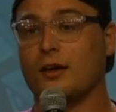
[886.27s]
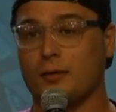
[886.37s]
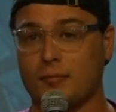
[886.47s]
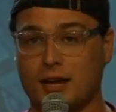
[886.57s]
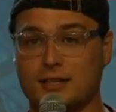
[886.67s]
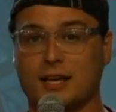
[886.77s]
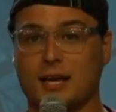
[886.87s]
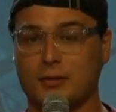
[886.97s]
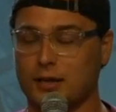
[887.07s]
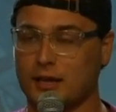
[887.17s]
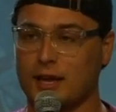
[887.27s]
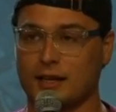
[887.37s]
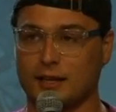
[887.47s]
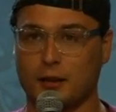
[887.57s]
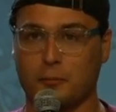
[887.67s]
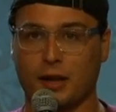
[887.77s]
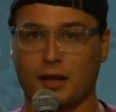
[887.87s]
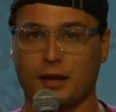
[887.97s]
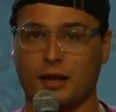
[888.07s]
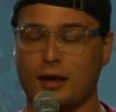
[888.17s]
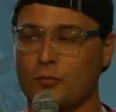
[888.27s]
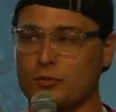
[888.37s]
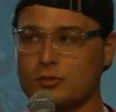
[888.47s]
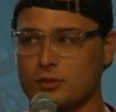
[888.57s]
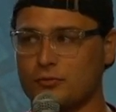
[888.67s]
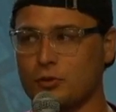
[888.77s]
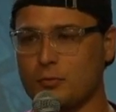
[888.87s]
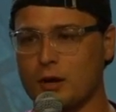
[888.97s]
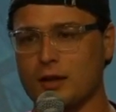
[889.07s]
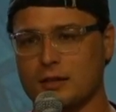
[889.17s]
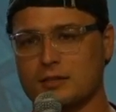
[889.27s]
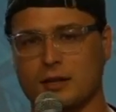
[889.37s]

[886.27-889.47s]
amount of time to kind of get it planned out was a few months.